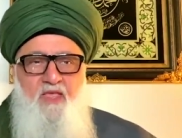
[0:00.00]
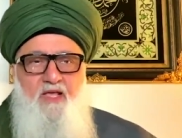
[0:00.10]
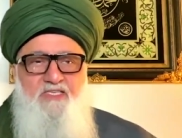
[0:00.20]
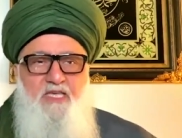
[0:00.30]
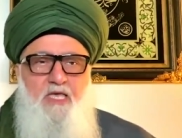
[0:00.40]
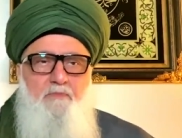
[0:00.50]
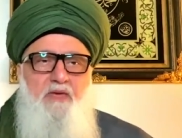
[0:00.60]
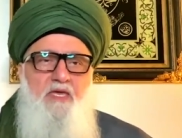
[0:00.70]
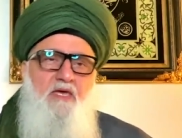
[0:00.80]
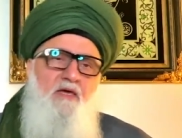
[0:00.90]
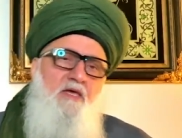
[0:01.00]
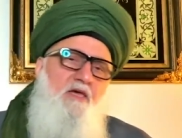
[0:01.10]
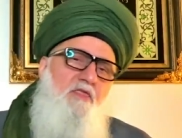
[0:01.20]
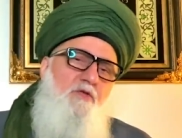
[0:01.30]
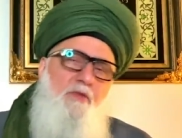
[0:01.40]
because it can be
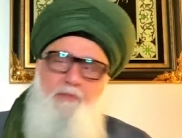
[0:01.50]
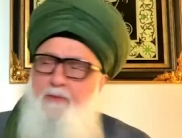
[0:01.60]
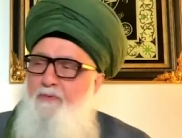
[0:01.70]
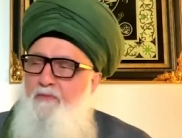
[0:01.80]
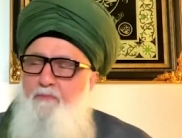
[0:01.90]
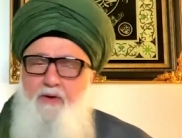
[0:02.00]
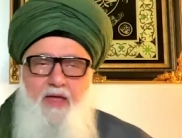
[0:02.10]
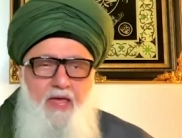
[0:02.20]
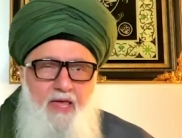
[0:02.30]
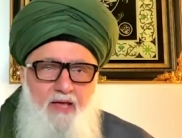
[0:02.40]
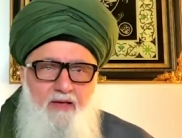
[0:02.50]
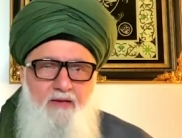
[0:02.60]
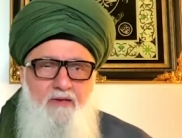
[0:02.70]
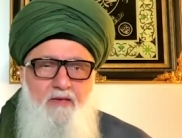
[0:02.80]
3 people praying